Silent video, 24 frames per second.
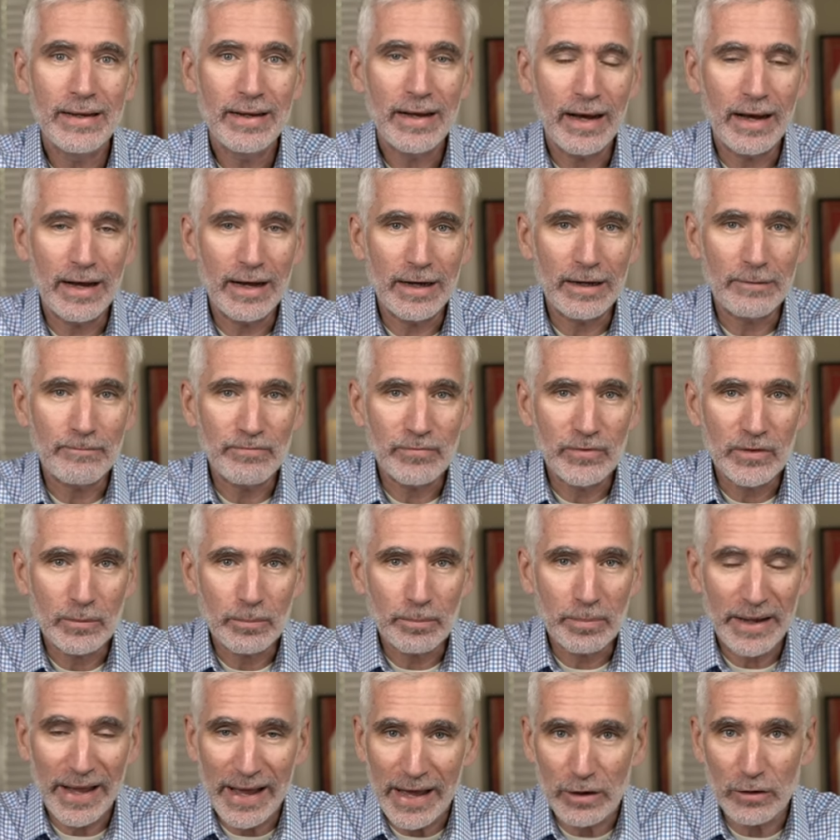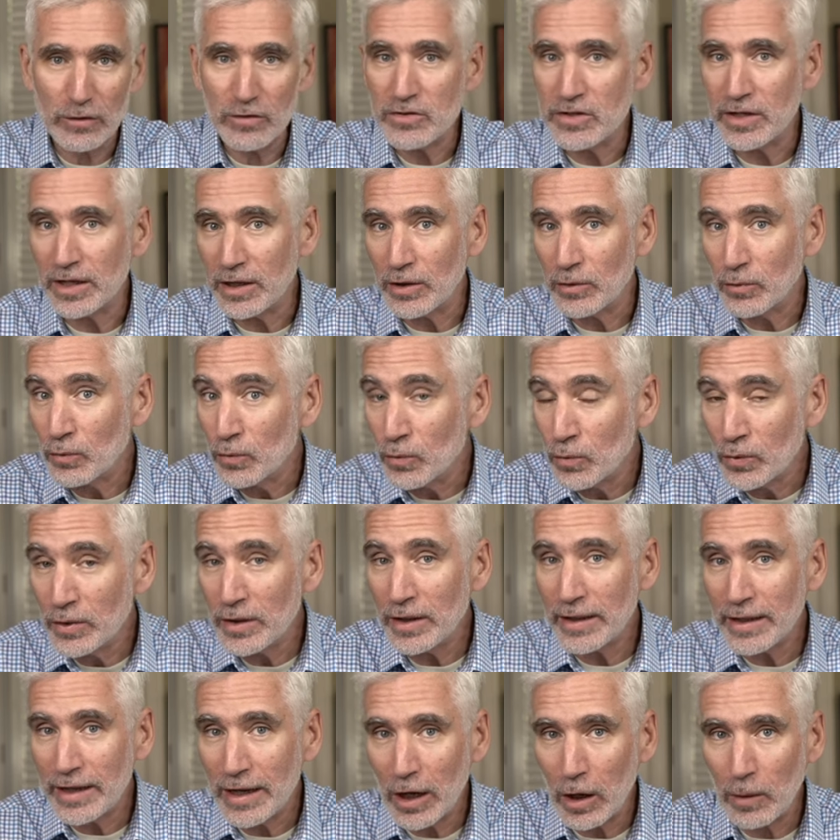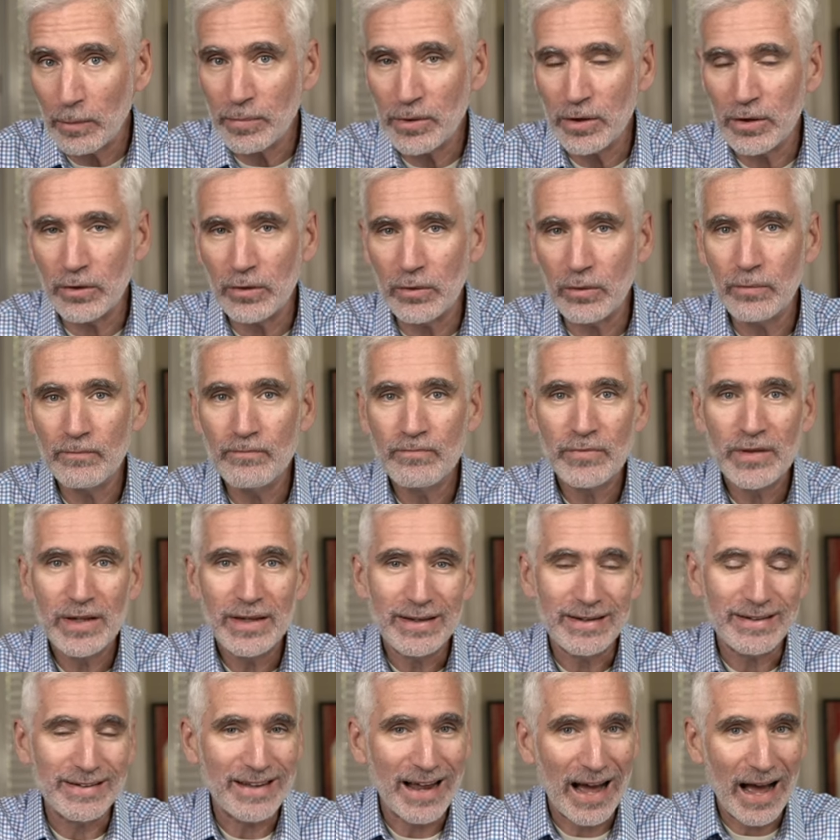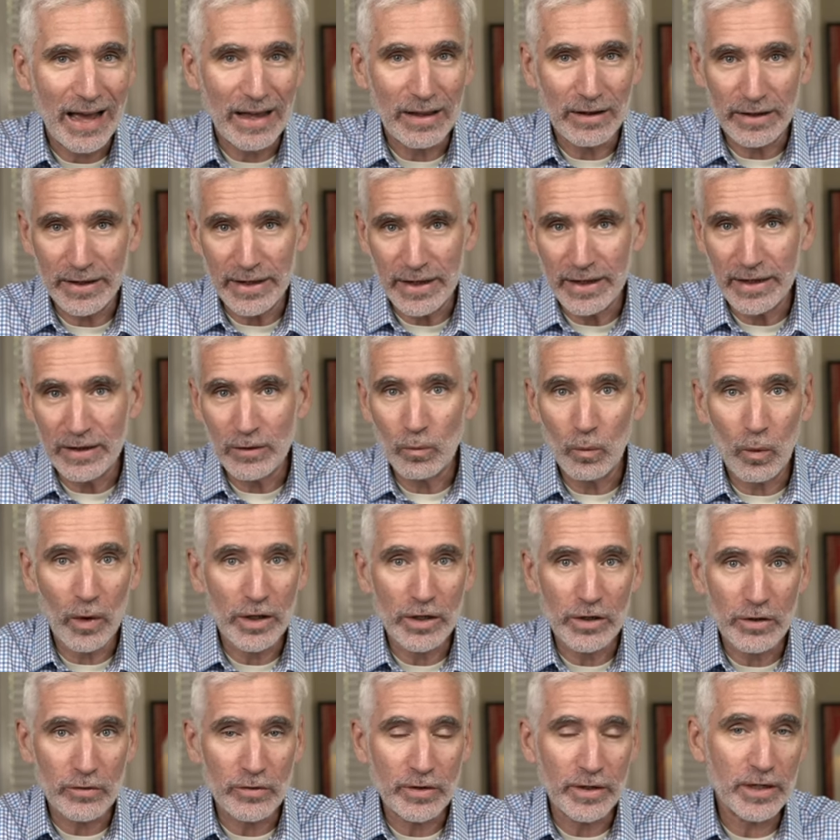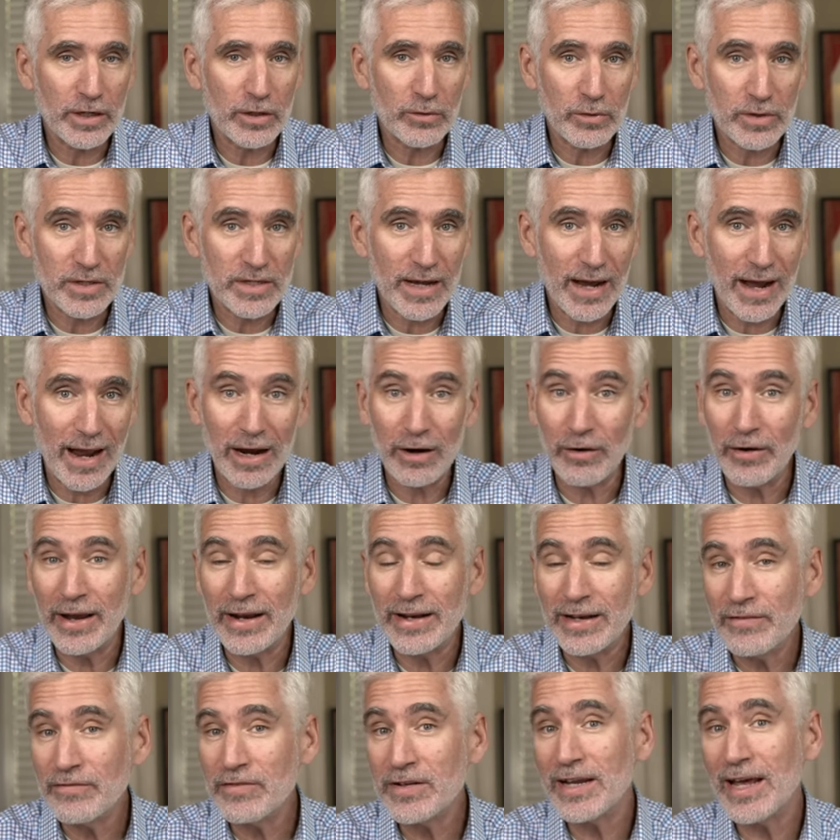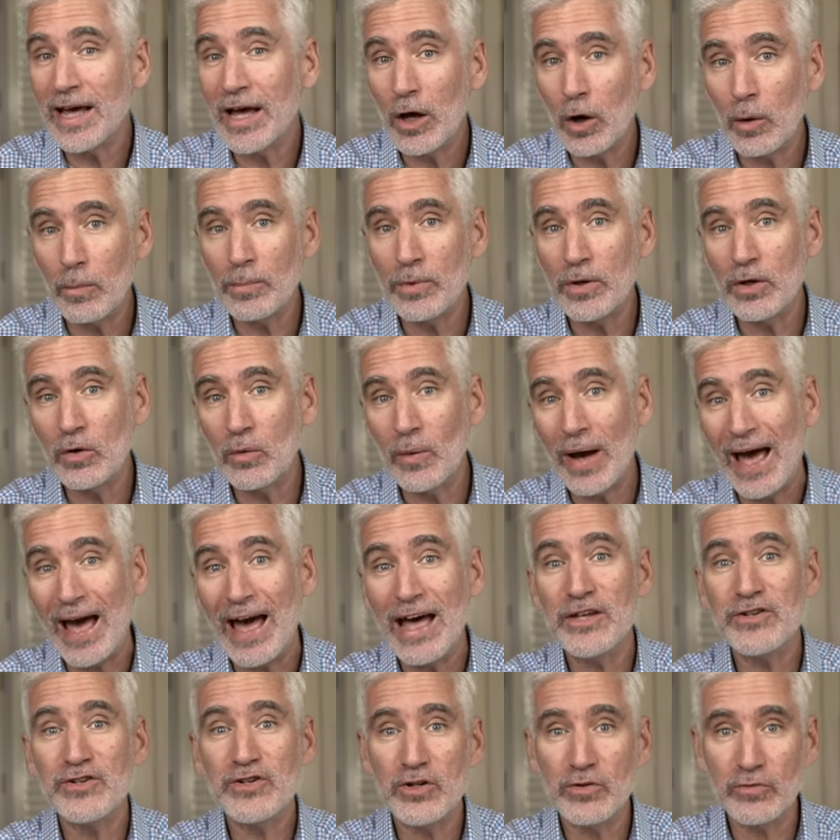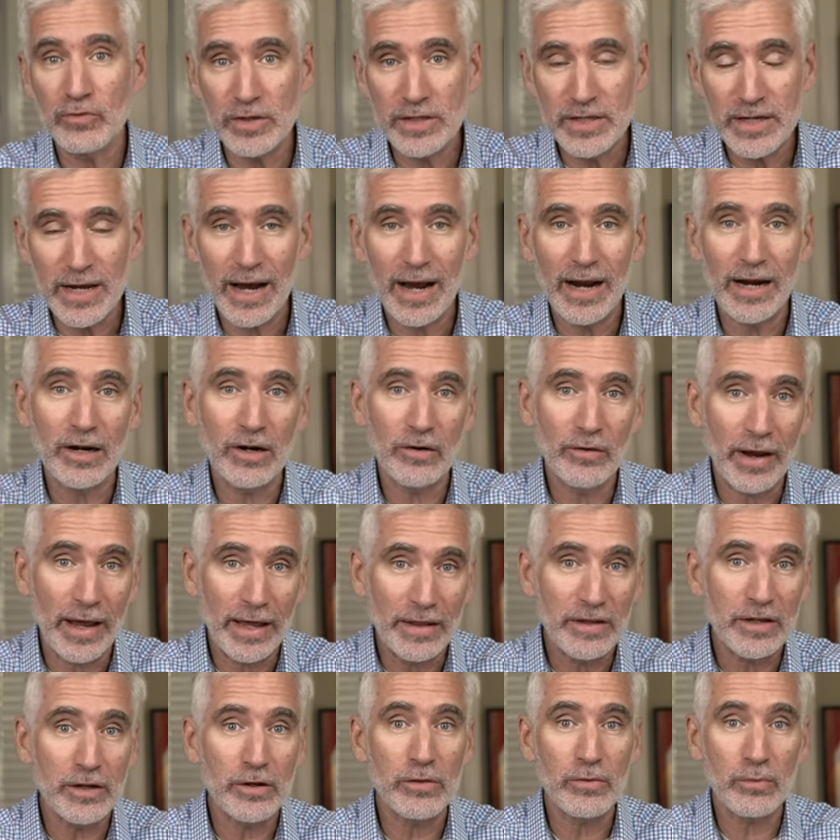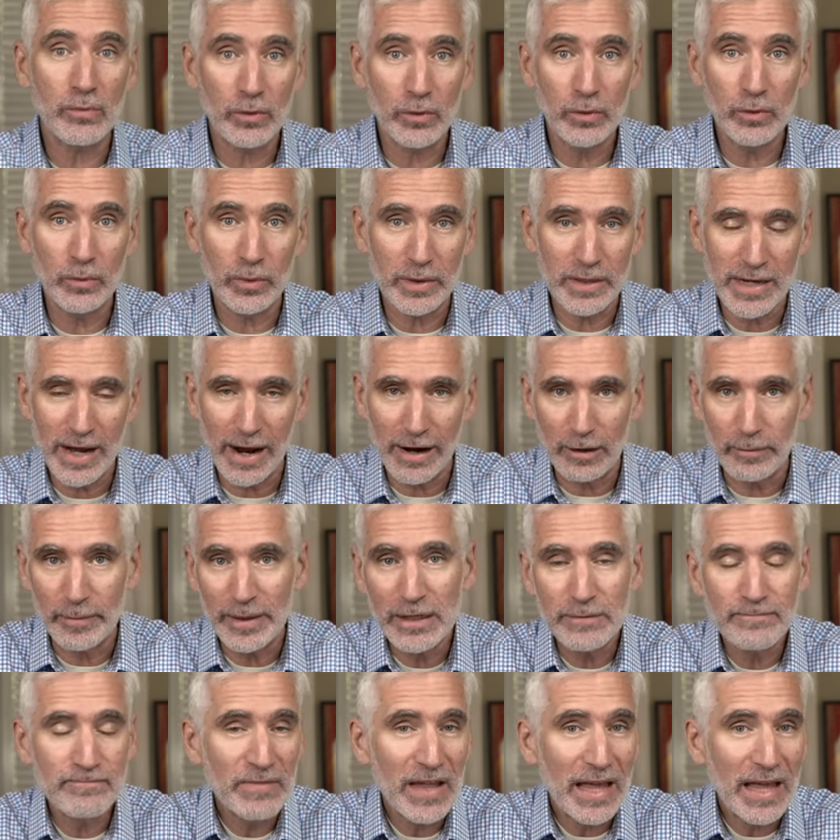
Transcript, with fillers: um, planners that can really help you dial in what you need to retire and even to help you as you retire and then through retirement.